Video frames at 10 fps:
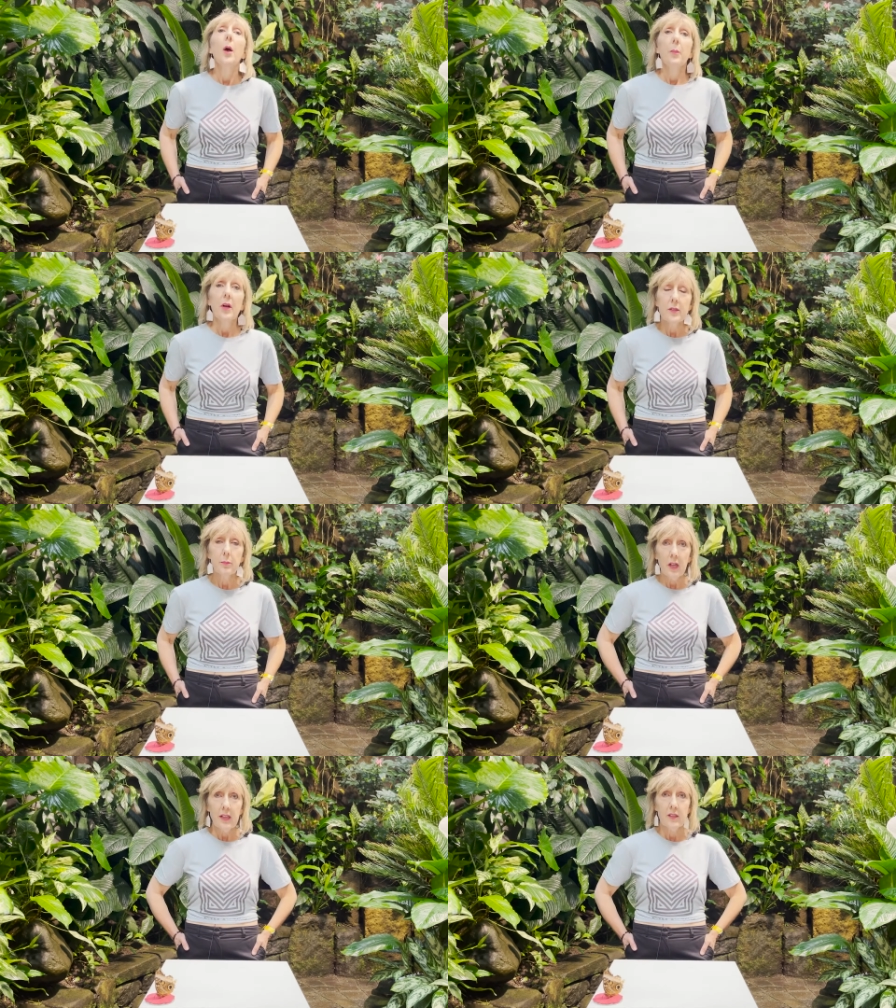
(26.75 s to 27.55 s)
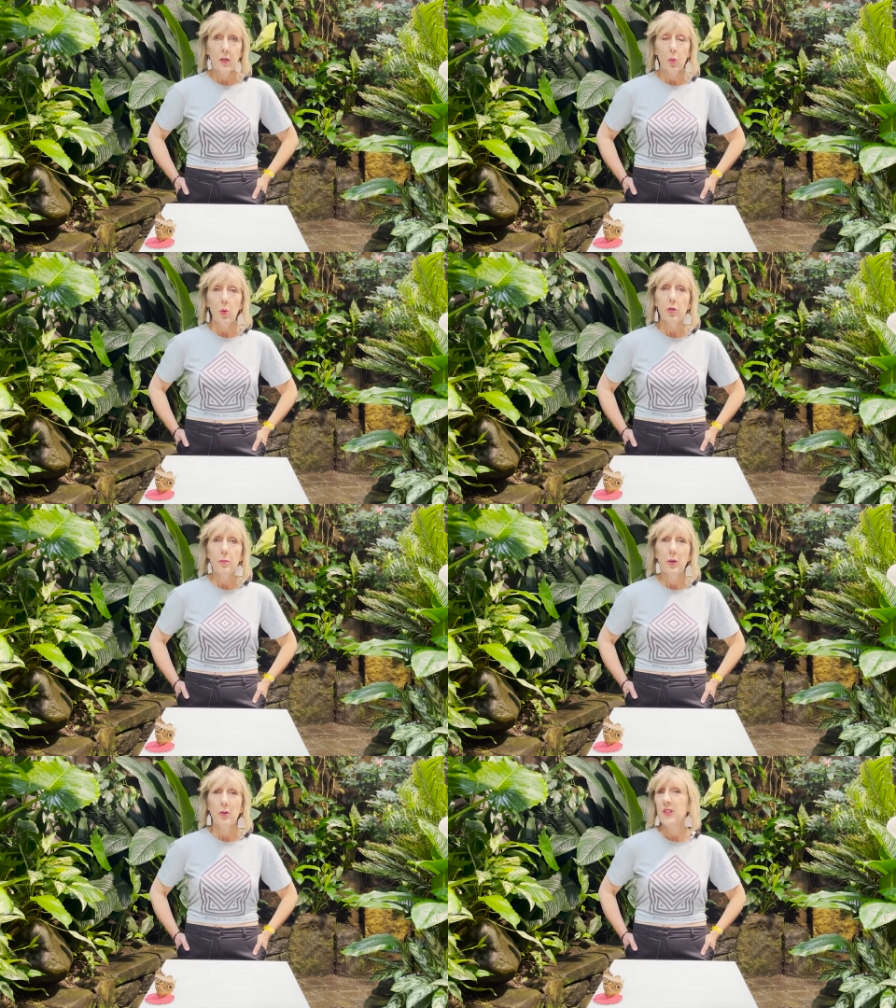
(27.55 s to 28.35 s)
Most plastic water
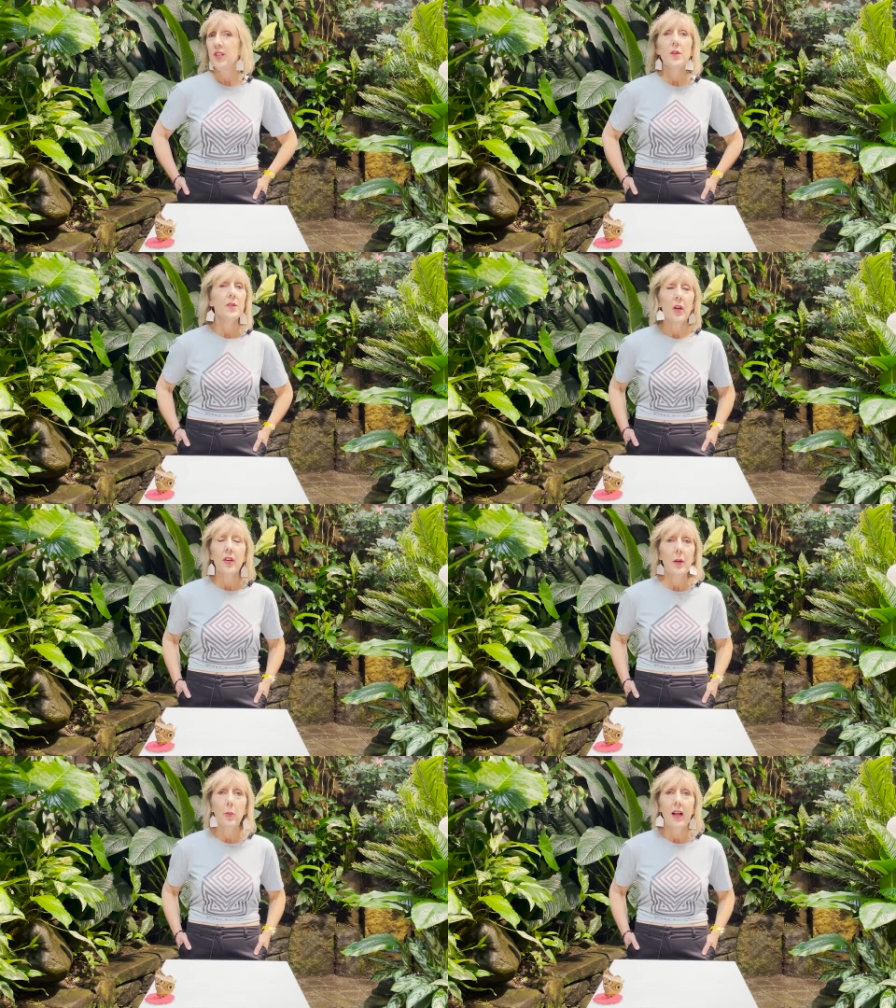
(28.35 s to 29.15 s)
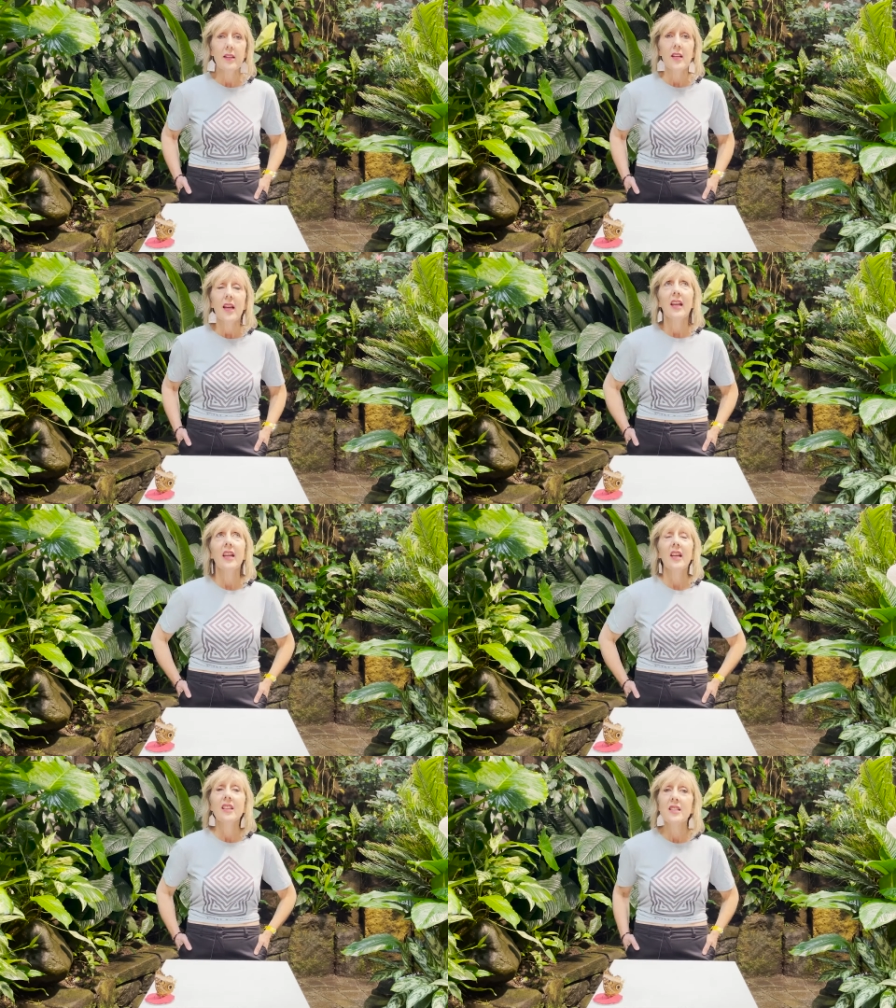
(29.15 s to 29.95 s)
bottles are used only once, and
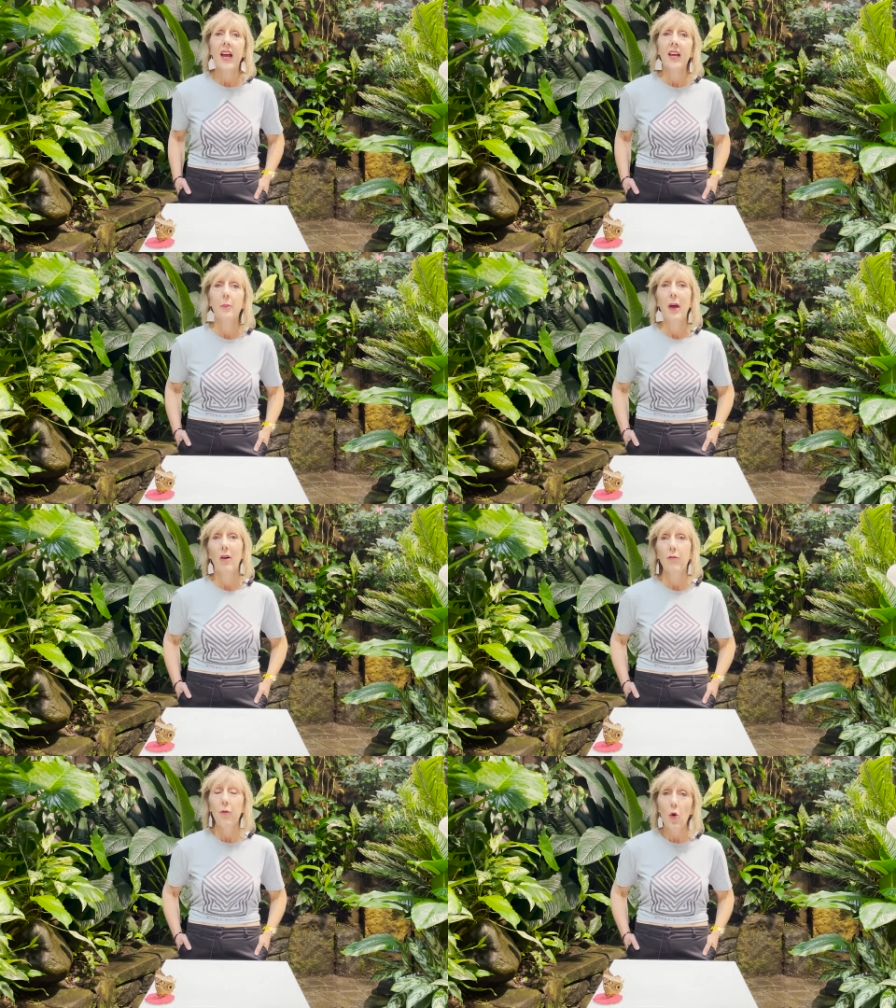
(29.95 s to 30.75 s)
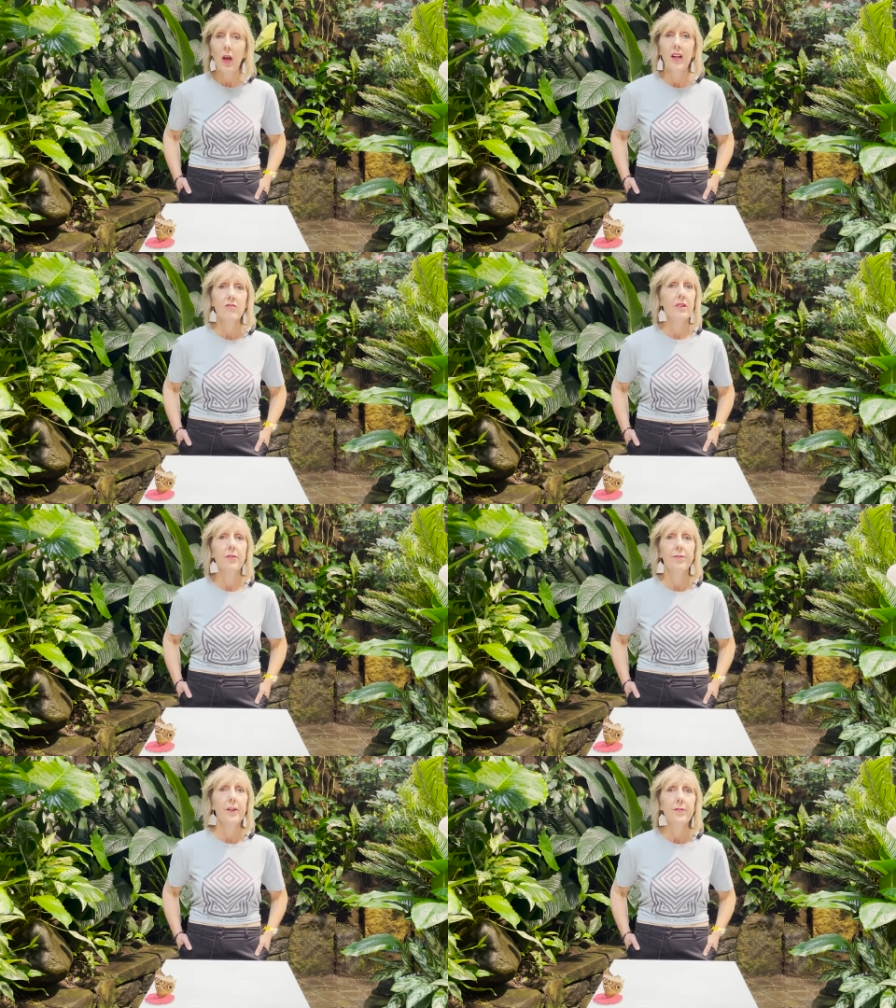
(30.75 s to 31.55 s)
it can take about
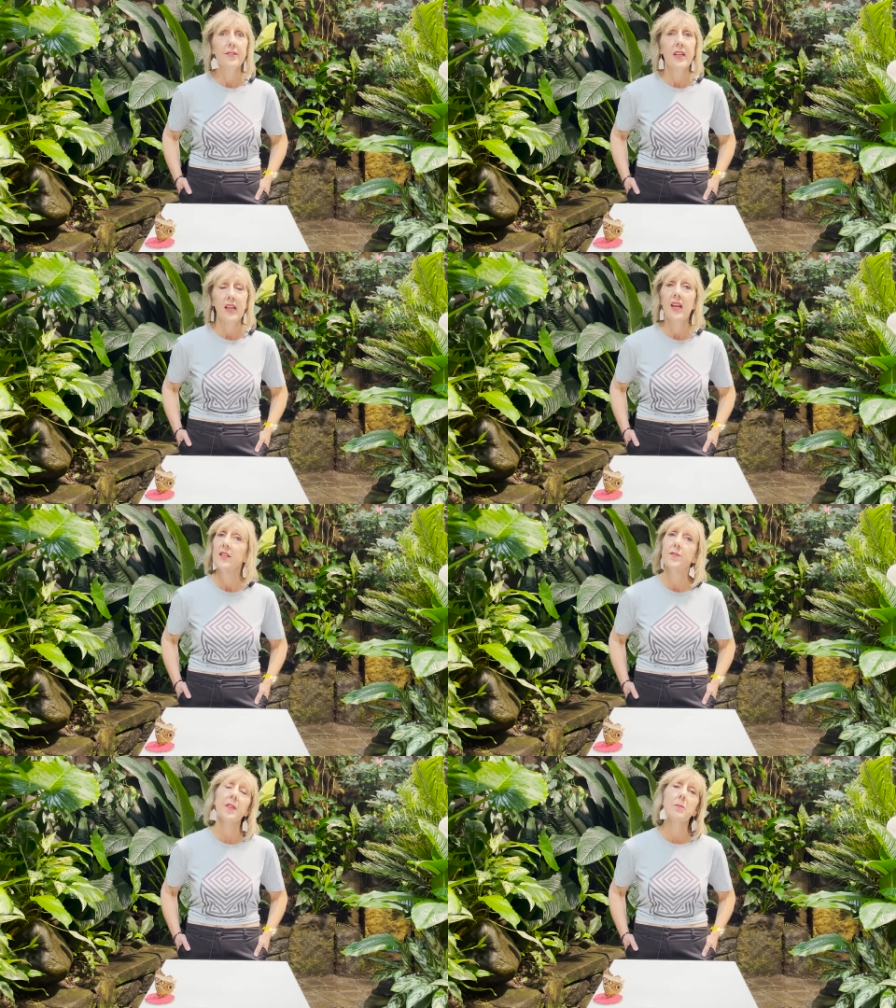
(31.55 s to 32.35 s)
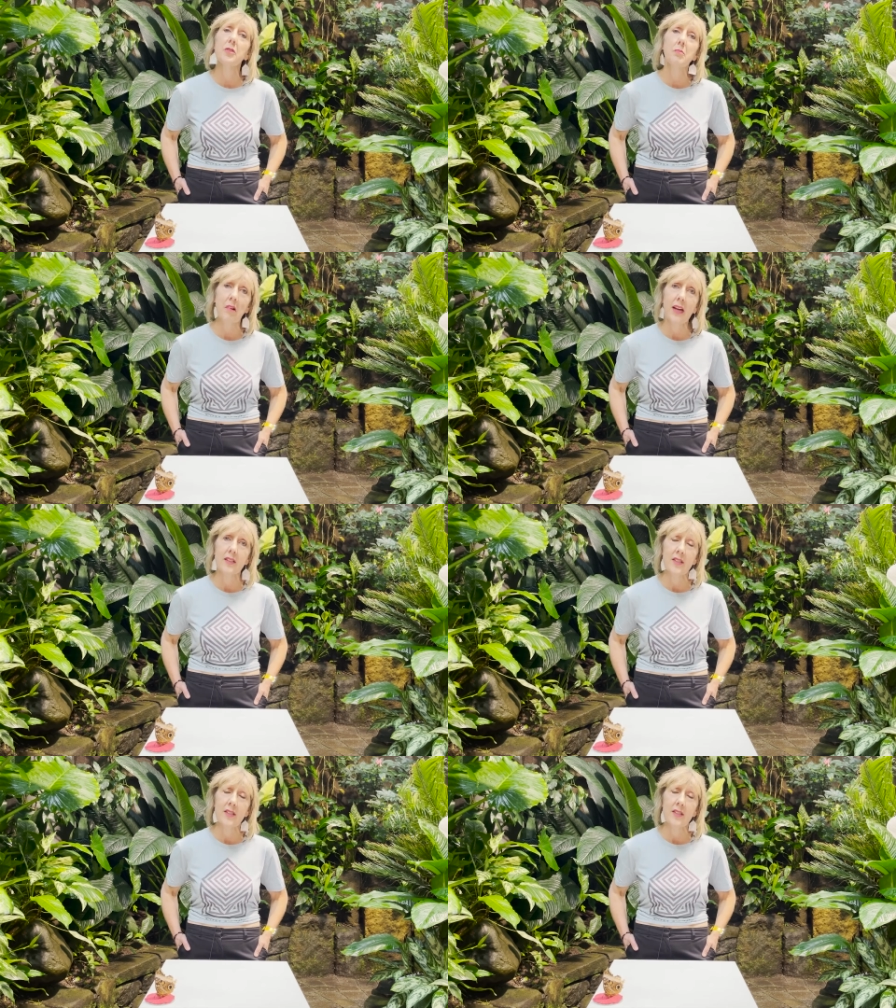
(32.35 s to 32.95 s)
450 years for them to break